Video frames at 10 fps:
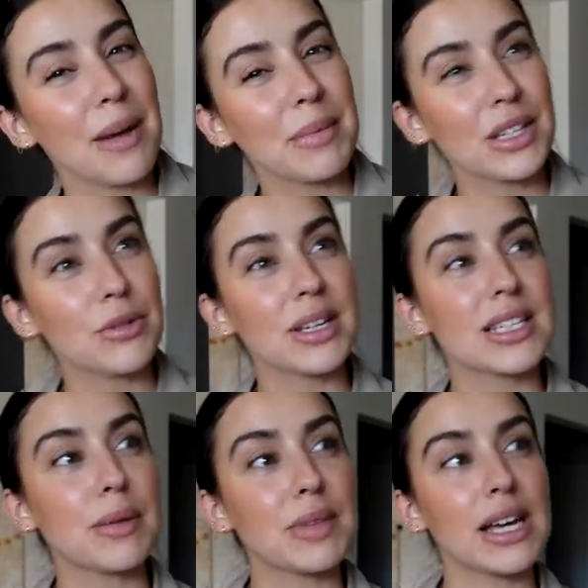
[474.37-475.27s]
at me doing
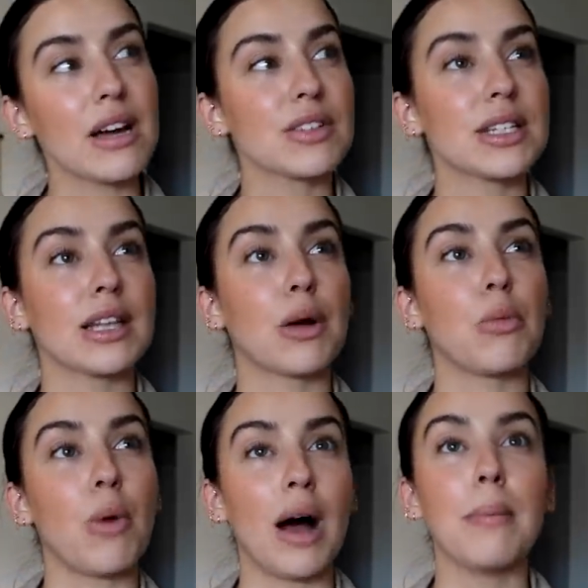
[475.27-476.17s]
something else and like
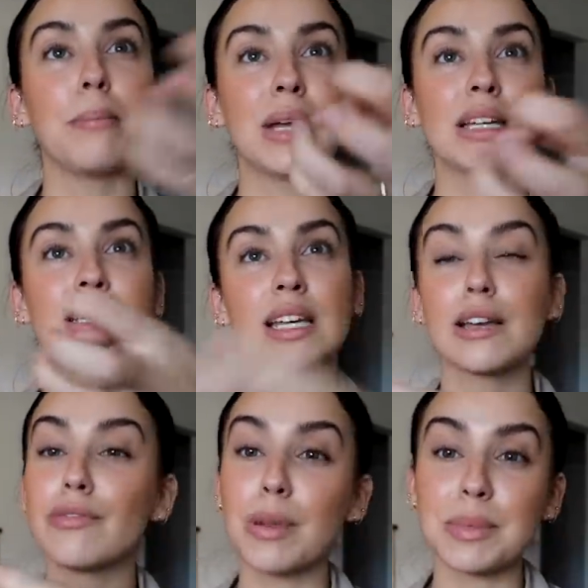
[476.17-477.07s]
want me to
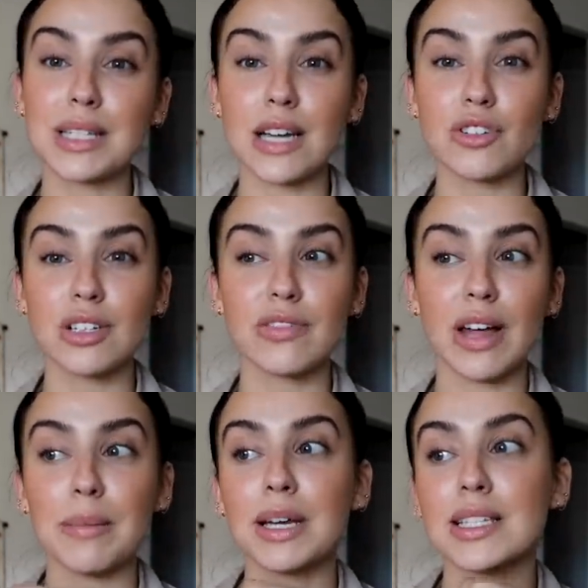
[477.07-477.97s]
give them attention, if
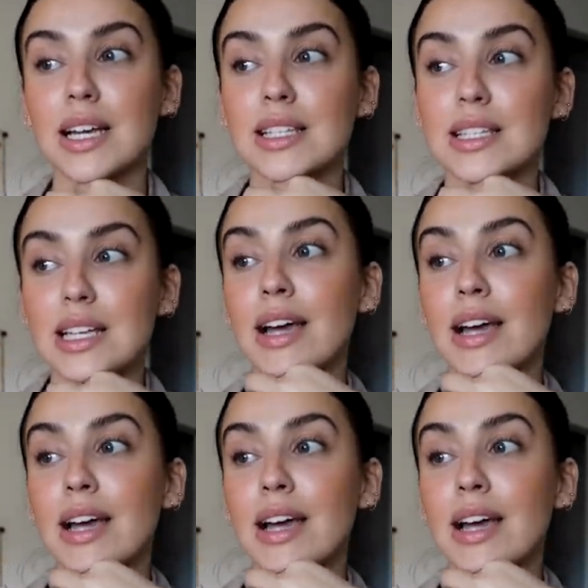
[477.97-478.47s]
that makes sense.